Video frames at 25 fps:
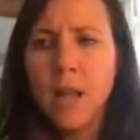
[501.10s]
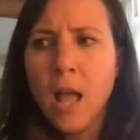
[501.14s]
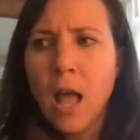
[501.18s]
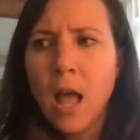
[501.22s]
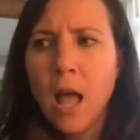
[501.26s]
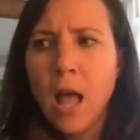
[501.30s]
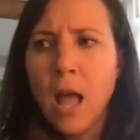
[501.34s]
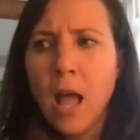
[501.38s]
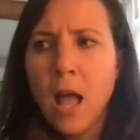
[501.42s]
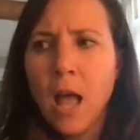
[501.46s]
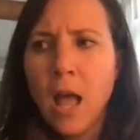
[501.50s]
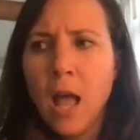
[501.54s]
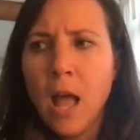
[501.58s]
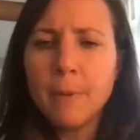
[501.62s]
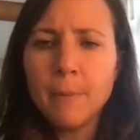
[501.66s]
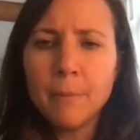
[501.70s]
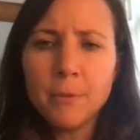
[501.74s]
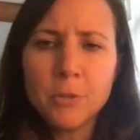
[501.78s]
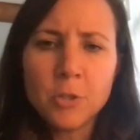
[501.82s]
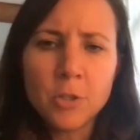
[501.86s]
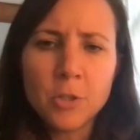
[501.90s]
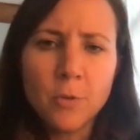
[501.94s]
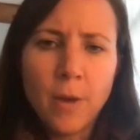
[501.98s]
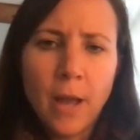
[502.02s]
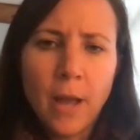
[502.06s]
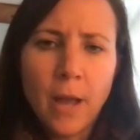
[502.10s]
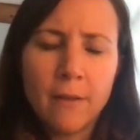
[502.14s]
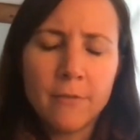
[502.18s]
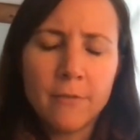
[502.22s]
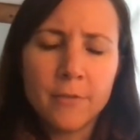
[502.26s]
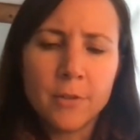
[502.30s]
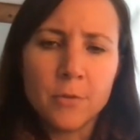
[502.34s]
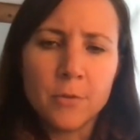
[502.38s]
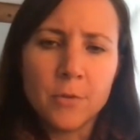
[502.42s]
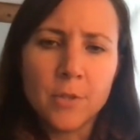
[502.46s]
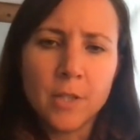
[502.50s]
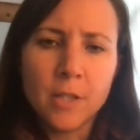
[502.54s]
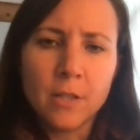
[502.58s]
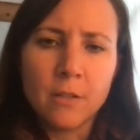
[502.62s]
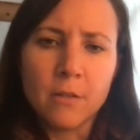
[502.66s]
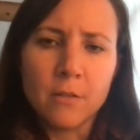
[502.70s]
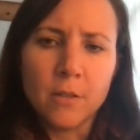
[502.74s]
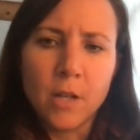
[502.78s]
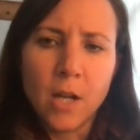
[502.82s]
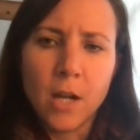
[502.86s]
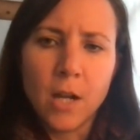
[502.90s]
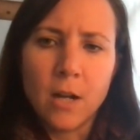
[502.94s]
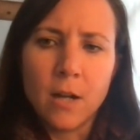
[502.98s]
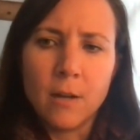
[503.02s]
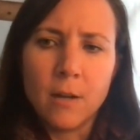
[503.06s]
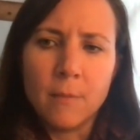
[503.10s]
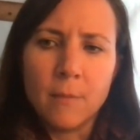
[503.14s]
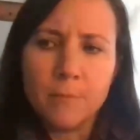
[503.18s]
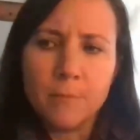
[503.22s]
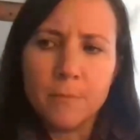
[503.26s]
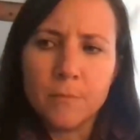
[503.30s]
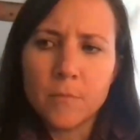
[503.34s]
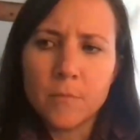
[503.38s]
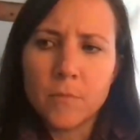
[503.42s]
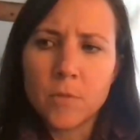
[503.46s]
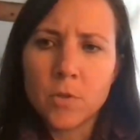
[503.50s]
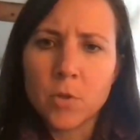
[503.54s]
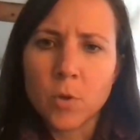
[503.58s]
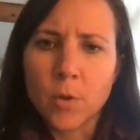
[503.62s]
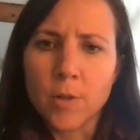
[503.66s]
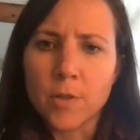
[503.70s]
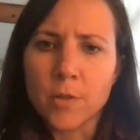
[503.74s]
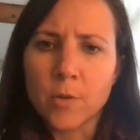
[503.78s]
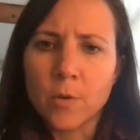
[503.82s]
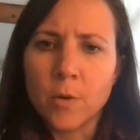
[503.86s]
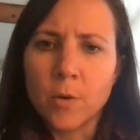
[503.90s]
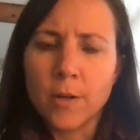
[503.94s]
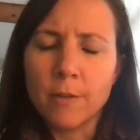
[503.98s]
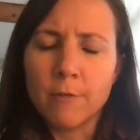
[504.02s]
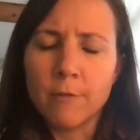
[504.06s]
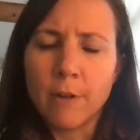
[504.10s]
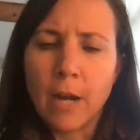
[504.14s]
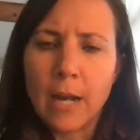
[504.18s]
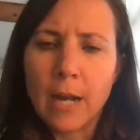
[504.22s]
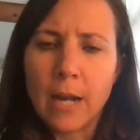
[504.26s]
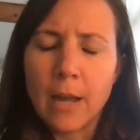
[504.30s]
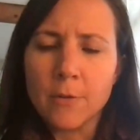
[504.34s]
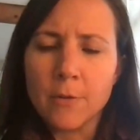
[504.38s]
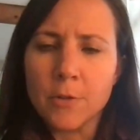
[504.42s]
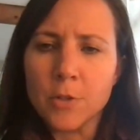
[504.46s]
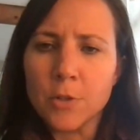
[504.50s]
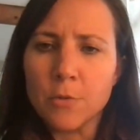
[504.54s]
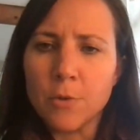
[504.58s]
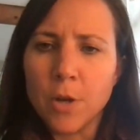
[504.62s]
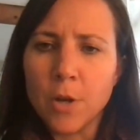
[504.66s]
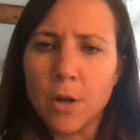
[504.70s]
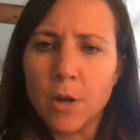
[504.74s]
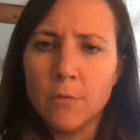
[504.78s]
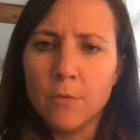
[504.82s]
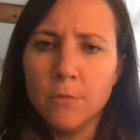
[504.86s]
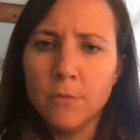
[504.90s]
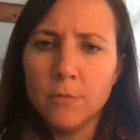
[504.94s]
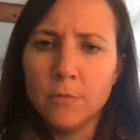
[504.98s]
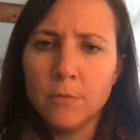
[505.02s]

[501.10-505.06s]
How many people do you have using um, ChoiceCoin right now? Do you know?